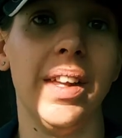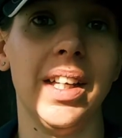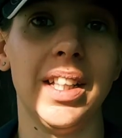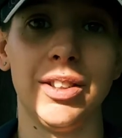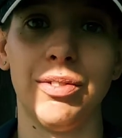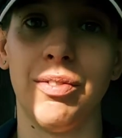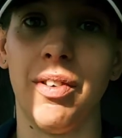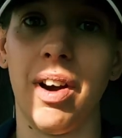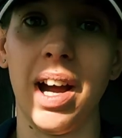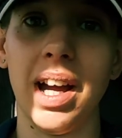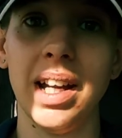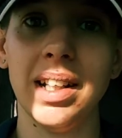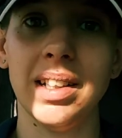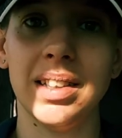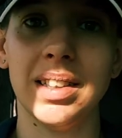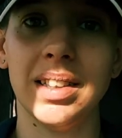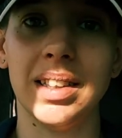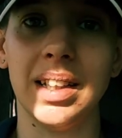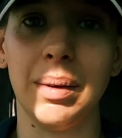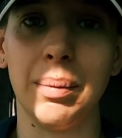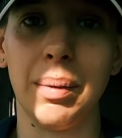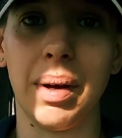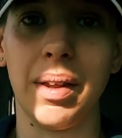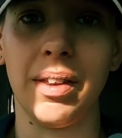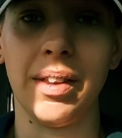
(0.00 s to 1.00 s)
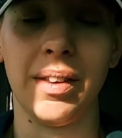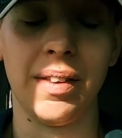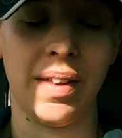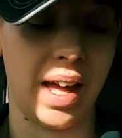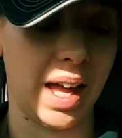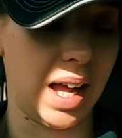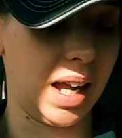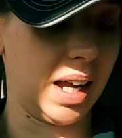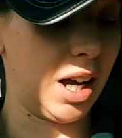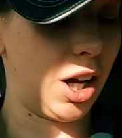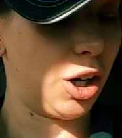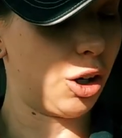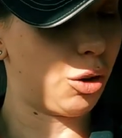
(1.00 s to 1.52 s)
this ride, to see whether
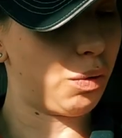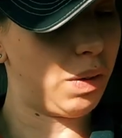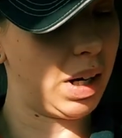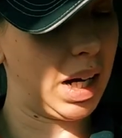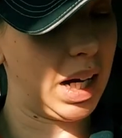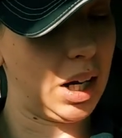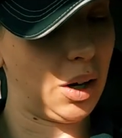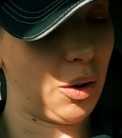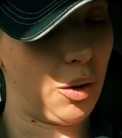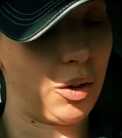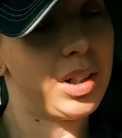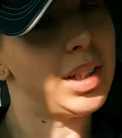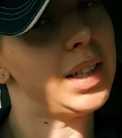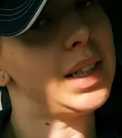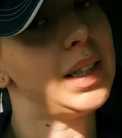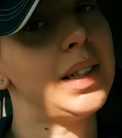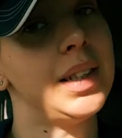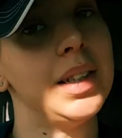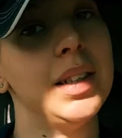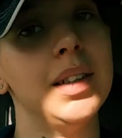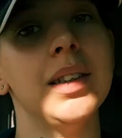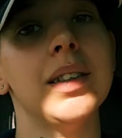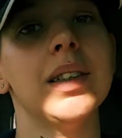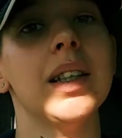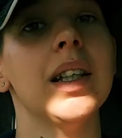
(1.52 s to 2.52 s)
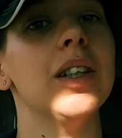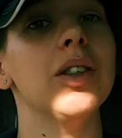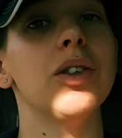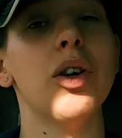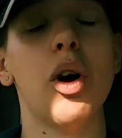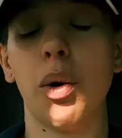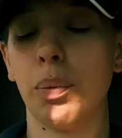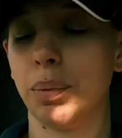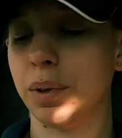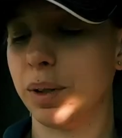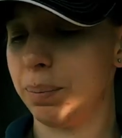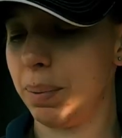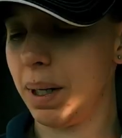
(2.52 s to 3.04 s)
they agree on distance and
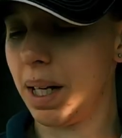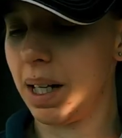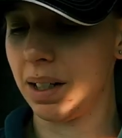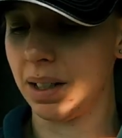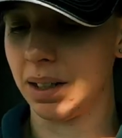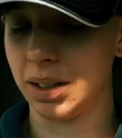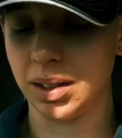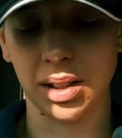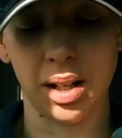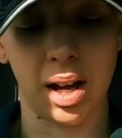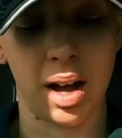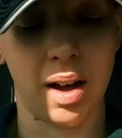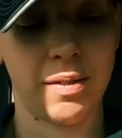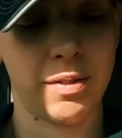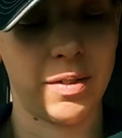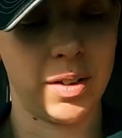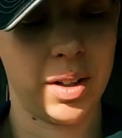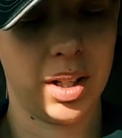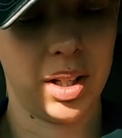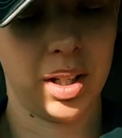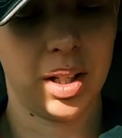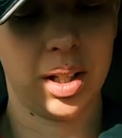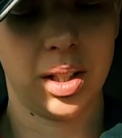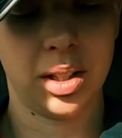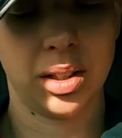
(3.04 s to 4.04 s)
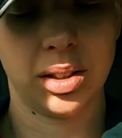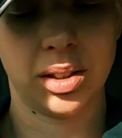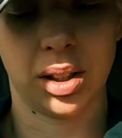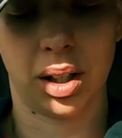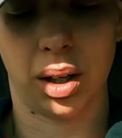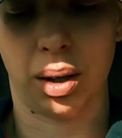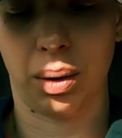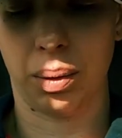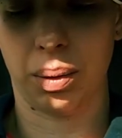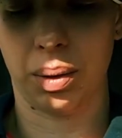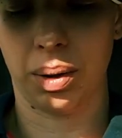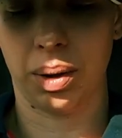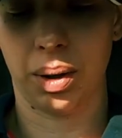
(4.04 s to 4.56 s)
top speed and stuff.
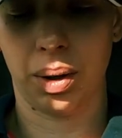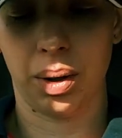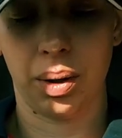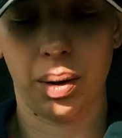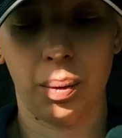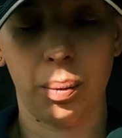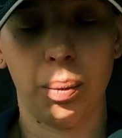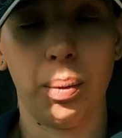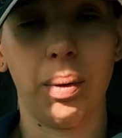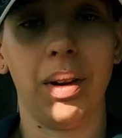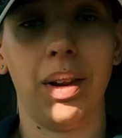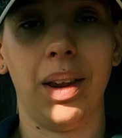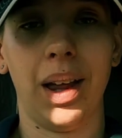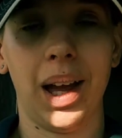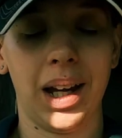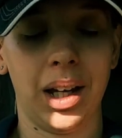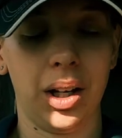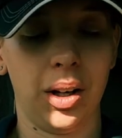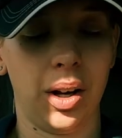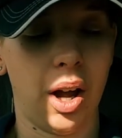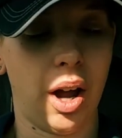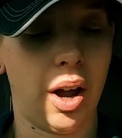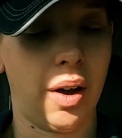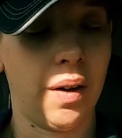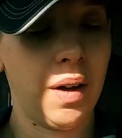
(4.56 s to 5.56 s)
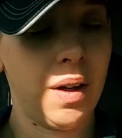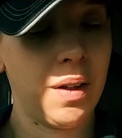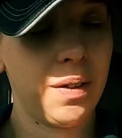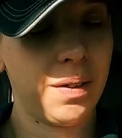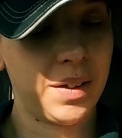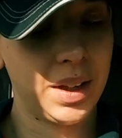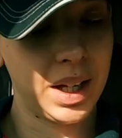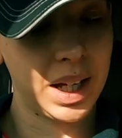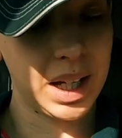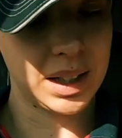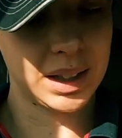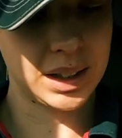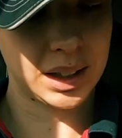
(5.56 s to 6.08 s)
So we'll let you know.
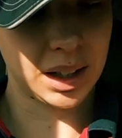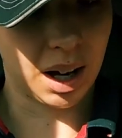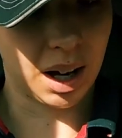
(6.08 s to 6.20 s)
This,